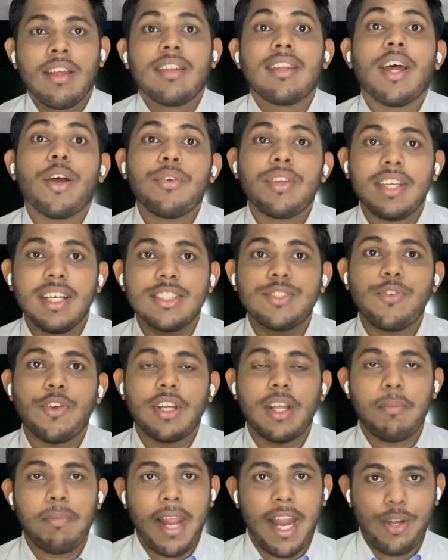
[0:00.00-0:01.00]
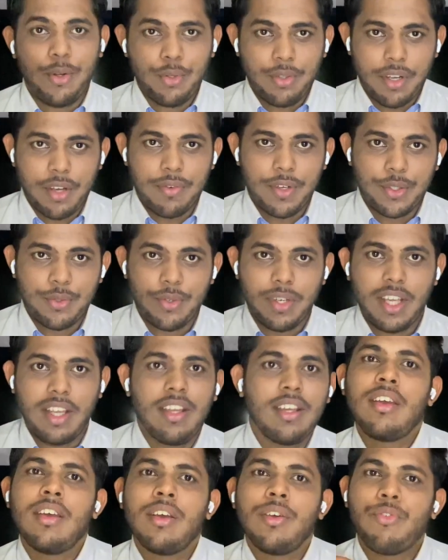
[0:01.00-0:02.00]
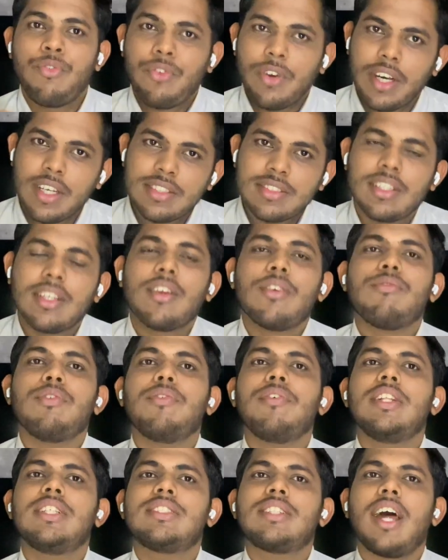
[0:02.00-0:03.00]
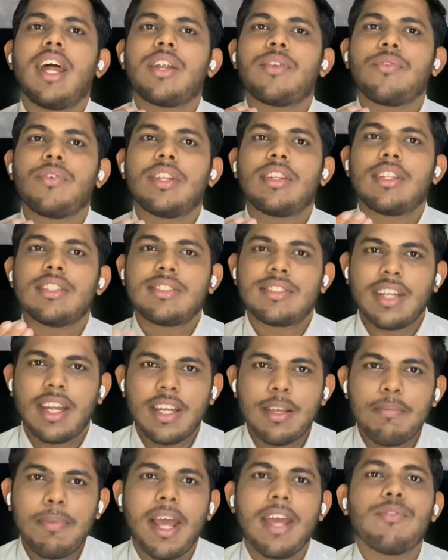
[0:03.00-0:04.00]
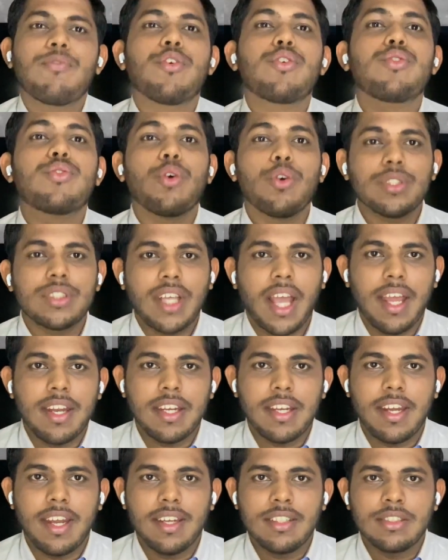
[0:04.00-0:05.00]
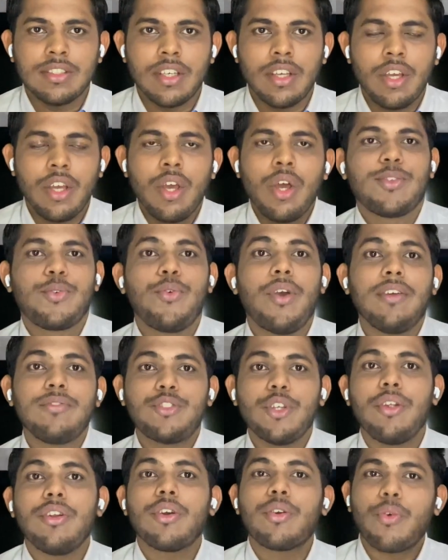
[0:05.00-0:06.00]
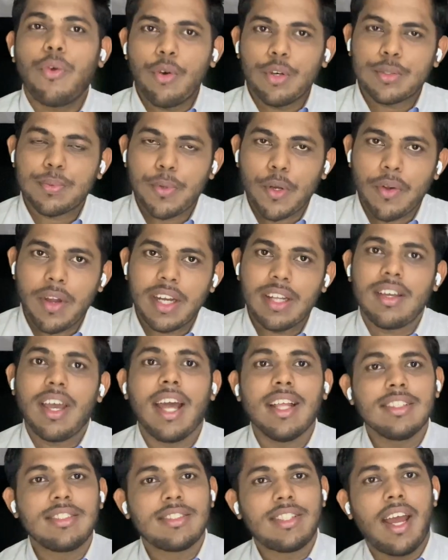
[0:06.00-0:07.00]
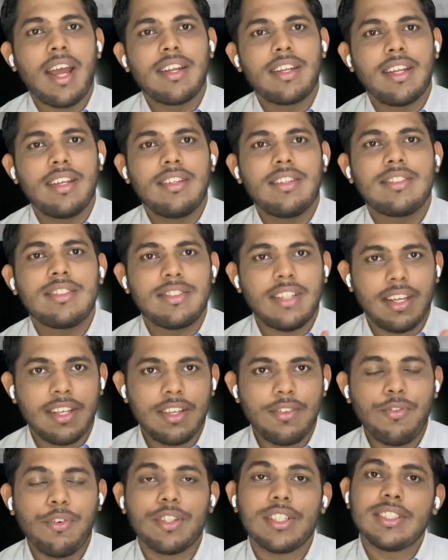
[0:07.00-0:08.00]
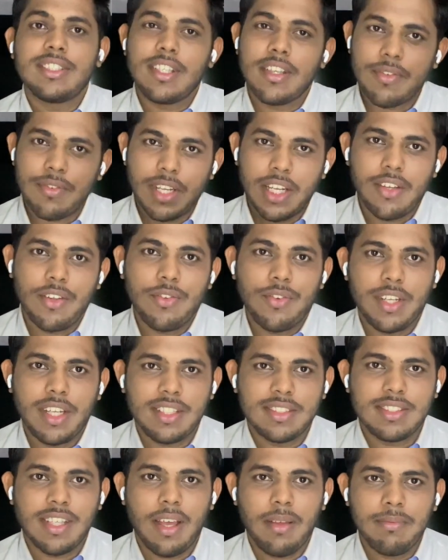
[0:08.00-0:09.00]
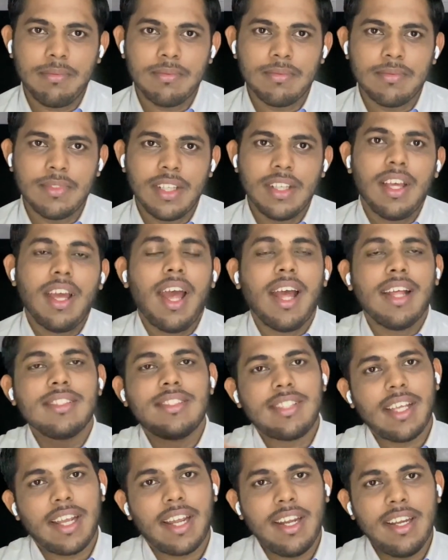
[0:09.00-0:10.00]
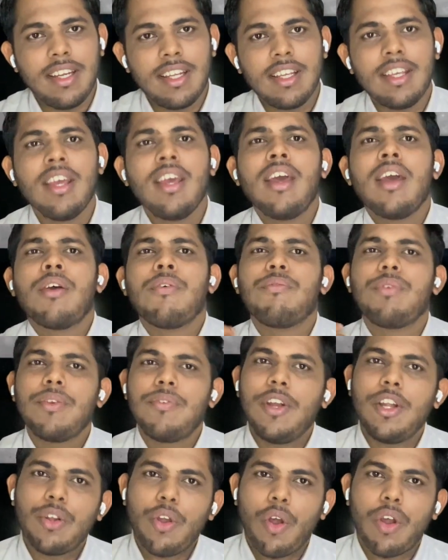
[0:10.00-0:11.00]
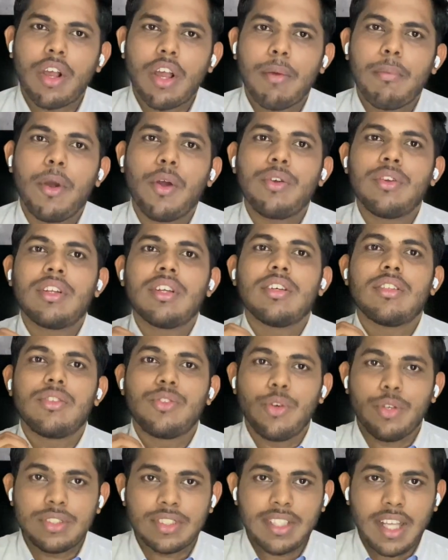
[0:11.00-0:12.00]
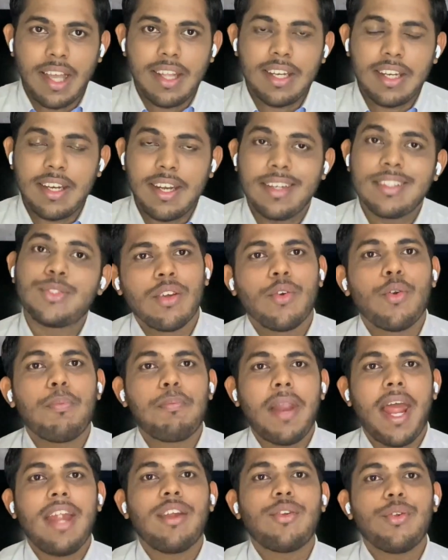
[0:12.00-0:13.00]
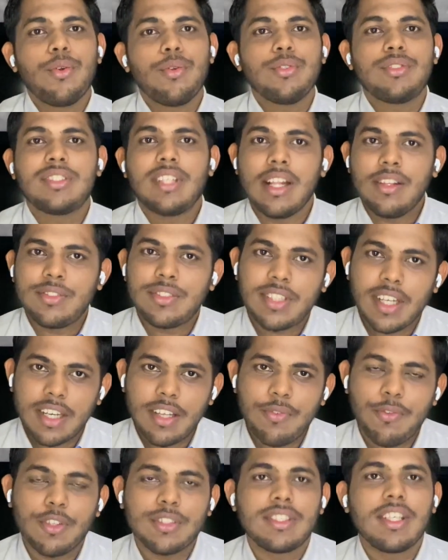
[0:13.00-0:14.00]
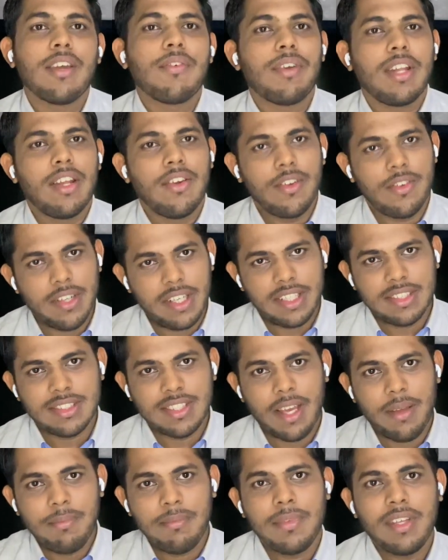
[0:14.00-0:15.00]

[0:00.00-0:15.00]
Now here's what I plan to cover today. First, we will start with the study plan for those candidates who have joined a course provider and started studying for the CFA Level 1 exam. And secondly, we will talk about those candidates who plan to do self-study for CFA Level 1 exam.